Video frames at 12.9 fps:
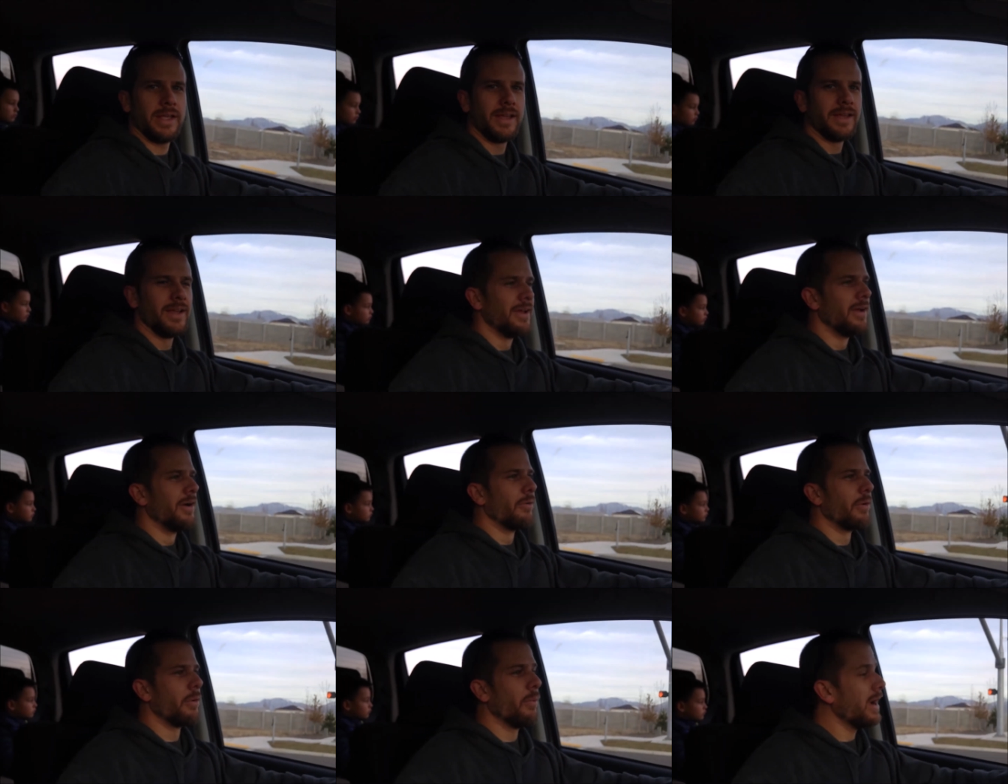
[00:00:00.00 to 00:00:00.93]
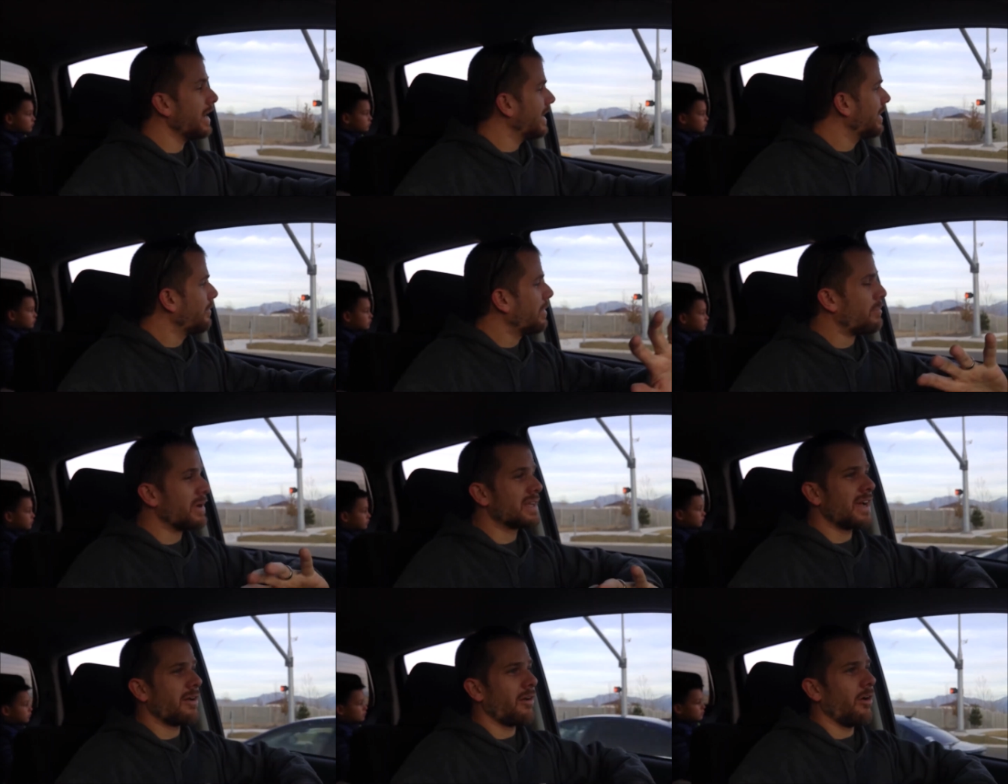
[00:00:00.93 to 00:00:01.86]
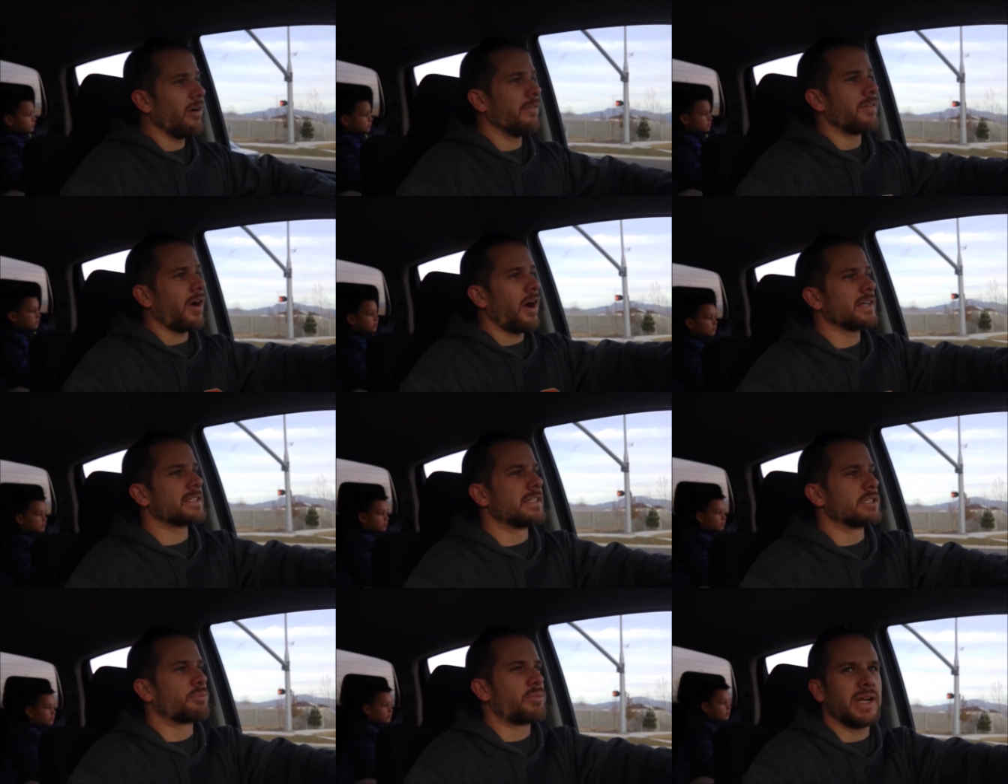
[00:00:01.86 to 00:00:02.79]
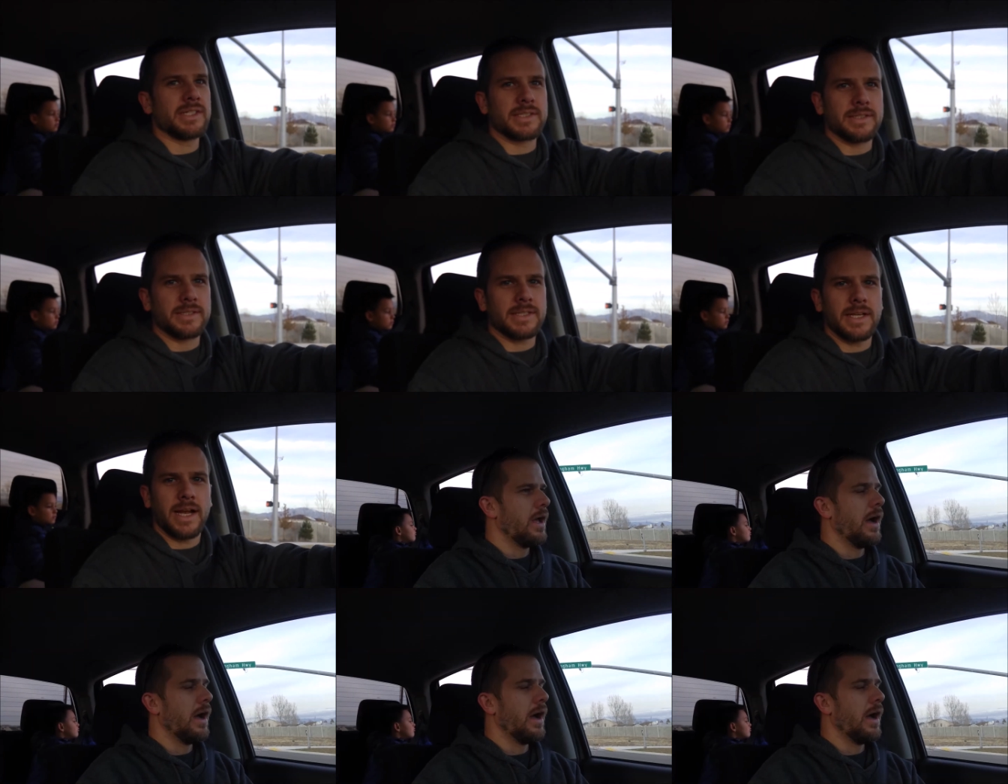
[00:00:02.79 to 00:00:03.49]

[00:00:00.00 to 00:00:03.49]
we we went in and we picked out all of Austin's presents.